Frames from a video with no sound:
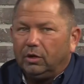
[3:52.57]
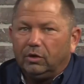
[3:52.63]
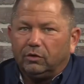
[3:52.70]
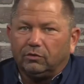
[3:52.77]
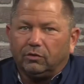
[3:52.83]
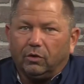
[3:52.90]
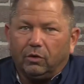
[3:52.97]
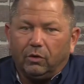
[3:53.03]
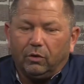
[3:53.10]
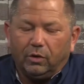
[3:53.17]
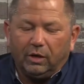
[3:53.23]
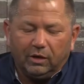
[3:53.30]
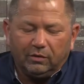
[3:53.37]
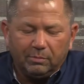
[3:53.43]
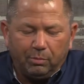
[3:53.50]
So
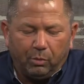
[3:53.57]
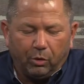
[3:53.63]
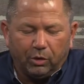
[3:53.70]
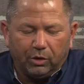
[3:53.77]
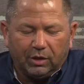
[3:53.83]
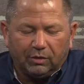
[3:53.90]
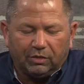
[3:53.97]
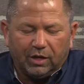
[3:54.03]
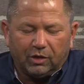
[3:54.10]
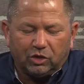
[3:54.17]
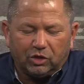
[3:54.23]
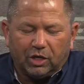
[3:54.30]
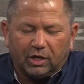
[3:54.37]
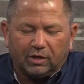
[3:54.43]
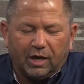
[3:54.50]
it's important to get that
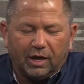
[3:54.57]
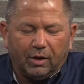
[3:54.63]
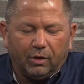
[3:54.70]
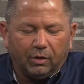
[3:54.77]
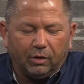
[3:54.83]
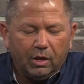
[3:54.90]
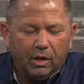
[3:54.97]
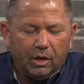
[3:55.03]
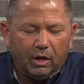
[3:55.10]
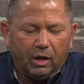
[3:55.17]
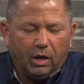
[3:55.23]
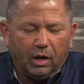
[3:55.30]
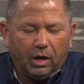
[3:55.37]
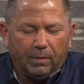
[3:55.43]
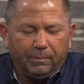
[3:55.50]
checked out.
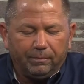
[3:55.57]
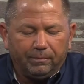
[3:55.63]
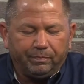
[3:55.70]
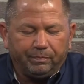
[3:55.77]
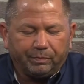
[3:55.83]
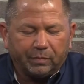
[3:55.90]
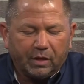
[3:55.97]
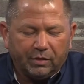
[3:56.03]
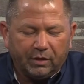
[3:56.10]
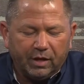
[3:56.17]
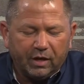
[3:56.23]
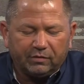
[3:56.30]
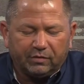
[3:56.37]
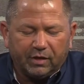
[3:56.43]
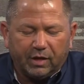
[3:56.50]
The
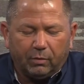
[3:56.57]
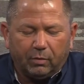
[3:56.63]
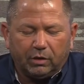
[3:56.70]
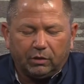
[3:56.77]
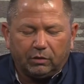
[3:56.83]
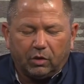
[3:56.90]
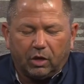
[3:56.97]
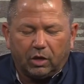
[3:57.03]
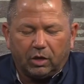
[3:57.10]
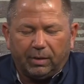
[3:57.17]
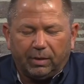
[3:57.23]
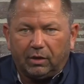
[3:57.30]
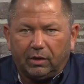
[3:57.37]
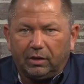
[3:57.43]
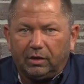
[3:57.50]
next thing I want to talk
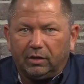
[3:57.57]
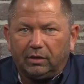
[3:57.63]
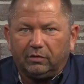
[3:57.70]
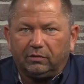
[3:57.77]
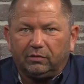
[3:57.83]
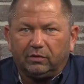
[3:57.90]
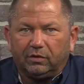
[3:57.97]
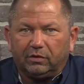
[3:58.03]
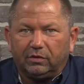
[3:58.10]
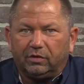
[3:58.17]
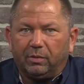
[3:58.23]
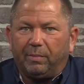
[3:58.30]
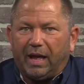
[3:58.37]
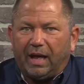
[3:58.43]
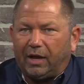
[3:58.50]
about is the
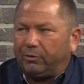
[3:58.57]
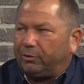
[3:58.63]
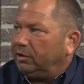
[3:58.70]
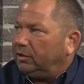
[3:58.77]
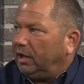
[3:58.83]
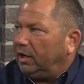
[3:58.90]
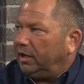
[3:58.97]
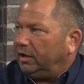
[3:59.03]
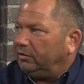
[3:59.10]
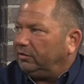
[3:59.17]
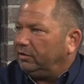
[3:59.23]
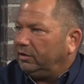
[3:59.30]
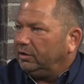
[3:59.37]
battery light.